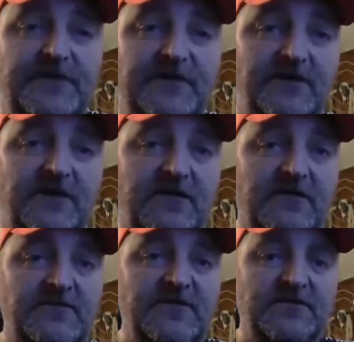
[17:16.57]

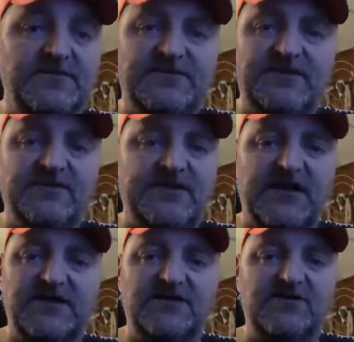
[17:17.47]
There was another
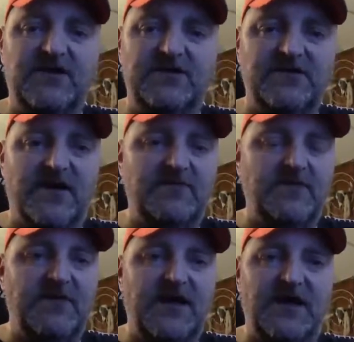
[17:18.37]
kind too I tried,
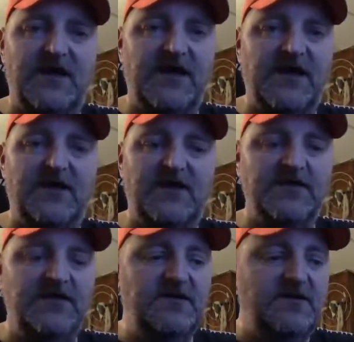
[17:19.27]
but man, I had
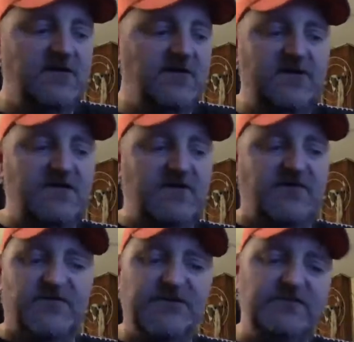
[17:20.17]
like
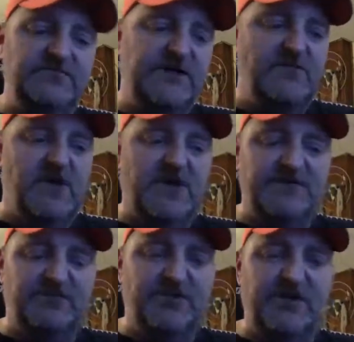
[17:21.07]
3 big
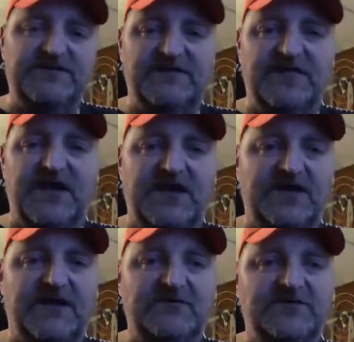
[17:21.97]
humongous plates of that,
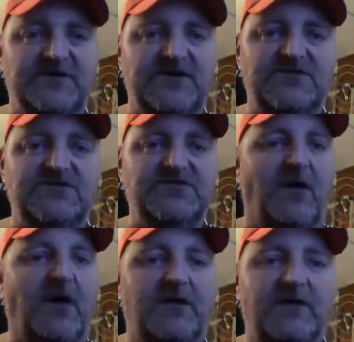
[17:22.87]
and I was like
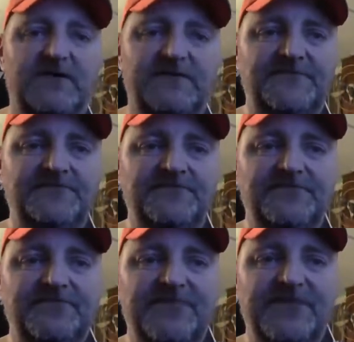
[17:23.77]
done.
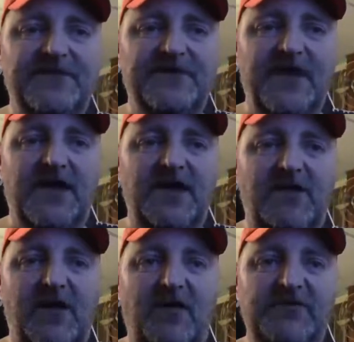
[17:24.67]

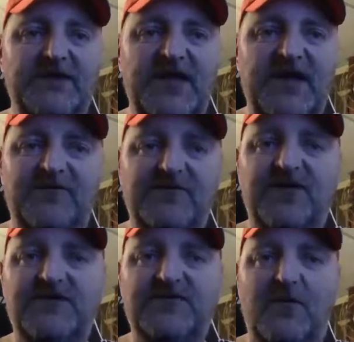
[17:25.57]
NMLB Gaming, thank you
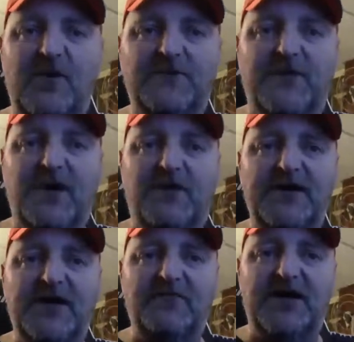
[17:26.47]
so much for coming in,
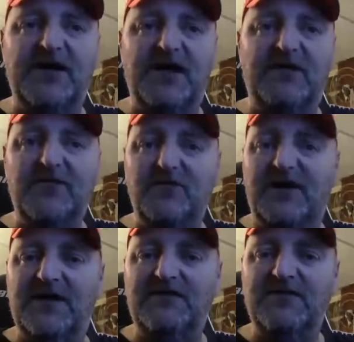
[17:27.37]
buddy. How have you been?
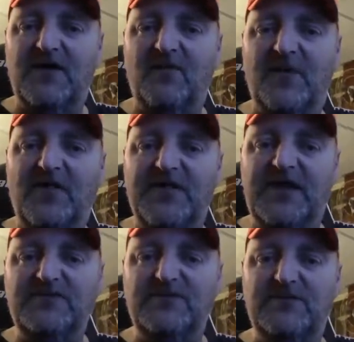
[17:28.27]
I hope all the games
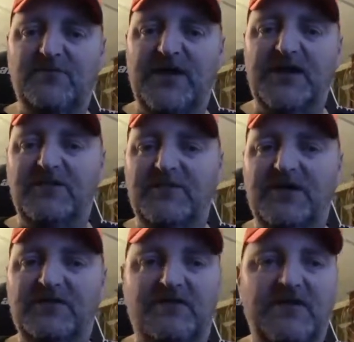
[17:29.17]
you've been playing have been
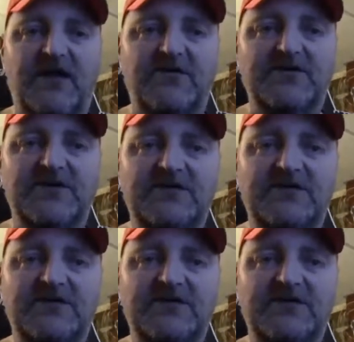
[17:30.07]
turning out good.